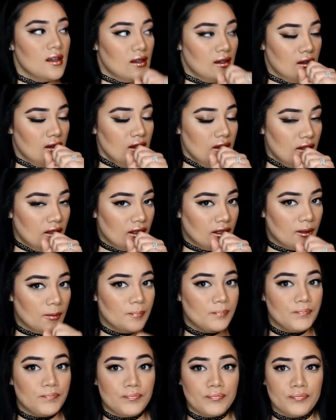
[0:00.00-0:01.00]
Why
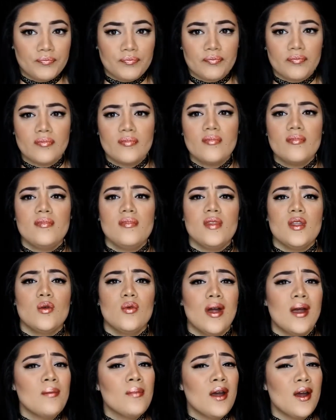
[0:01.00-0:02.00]

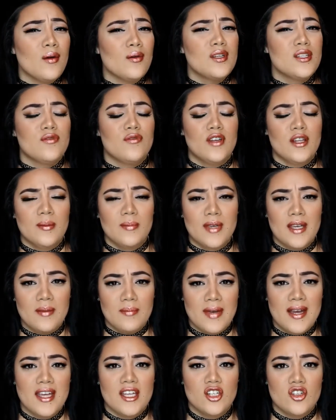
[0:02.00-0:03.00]
am I always filming
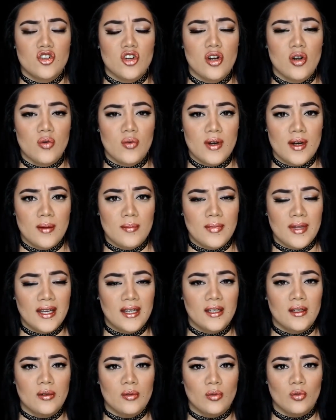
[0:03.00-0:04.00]
my intro when I'm
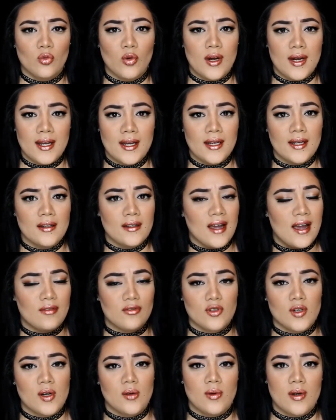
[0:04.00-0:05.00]
like running
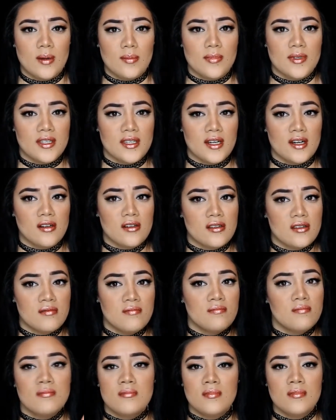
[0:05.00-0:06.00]
after I run up the stairs?
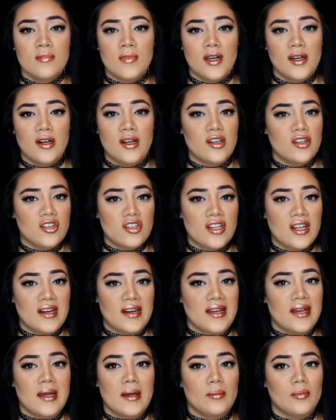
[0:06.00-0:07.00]
I don't understand,
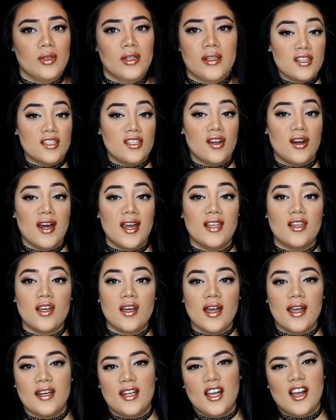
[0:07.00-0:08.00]
I can't breathe. Sorry, I
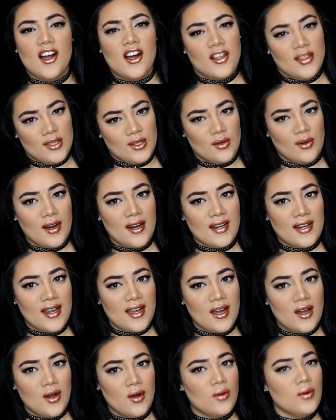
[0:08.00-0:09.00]
look kind of gothic right
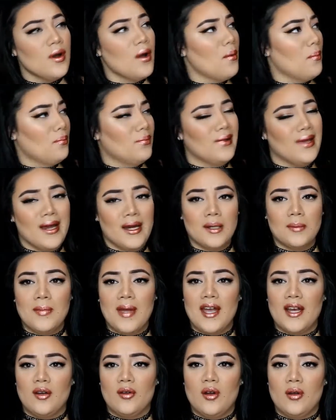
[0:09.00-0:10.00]
now. Black
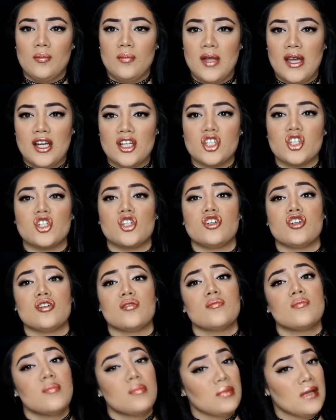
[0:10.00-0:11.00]
background, black shirt,
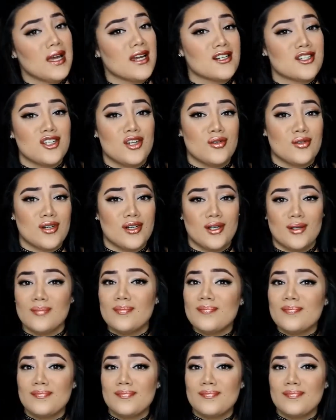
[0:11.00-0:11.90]
black choker,